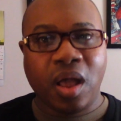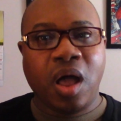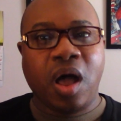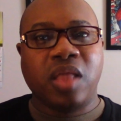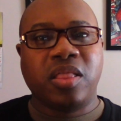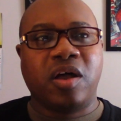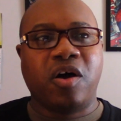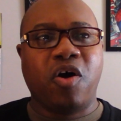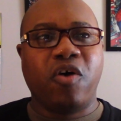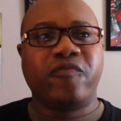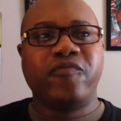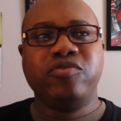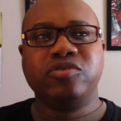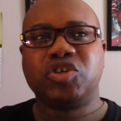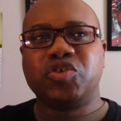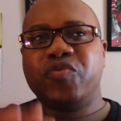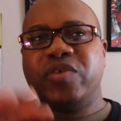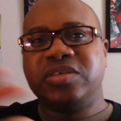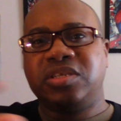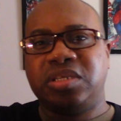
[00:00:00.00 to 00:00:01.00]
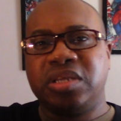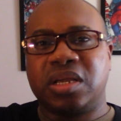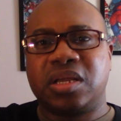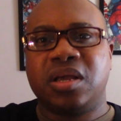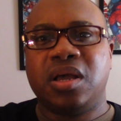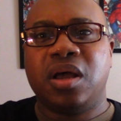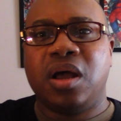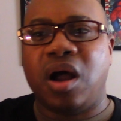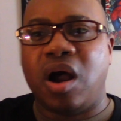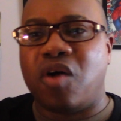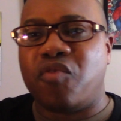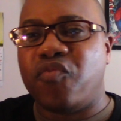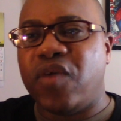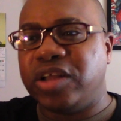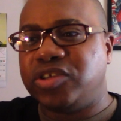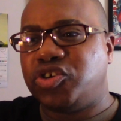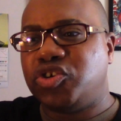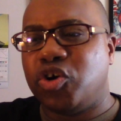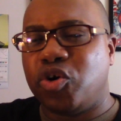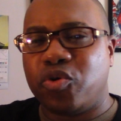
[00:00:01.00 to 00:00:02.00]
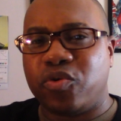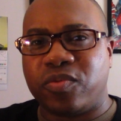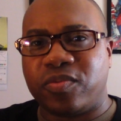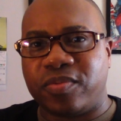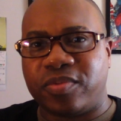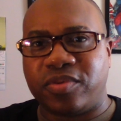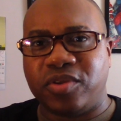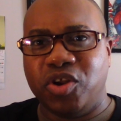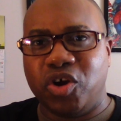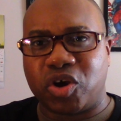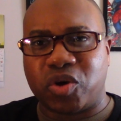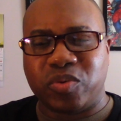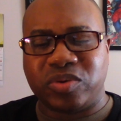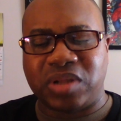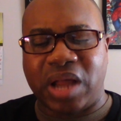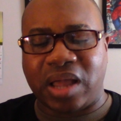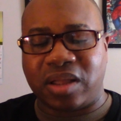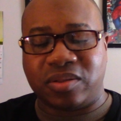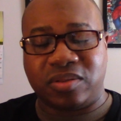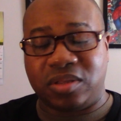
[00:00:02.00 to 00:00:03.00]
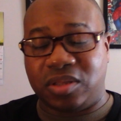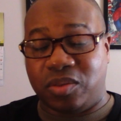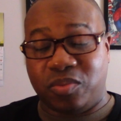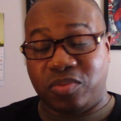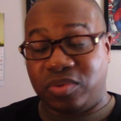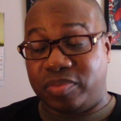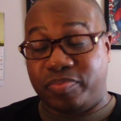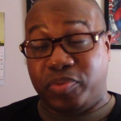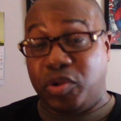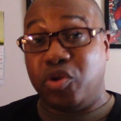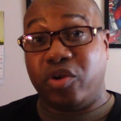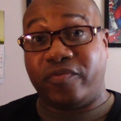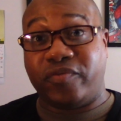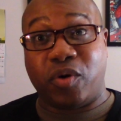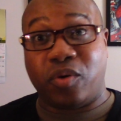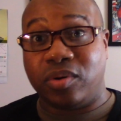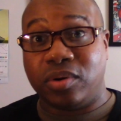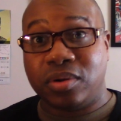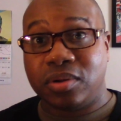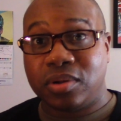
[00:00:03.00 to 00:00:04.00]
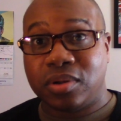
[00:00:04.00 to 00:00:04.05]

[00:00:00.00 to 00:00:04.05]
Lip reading: the whole futuristic retro look was beautiful.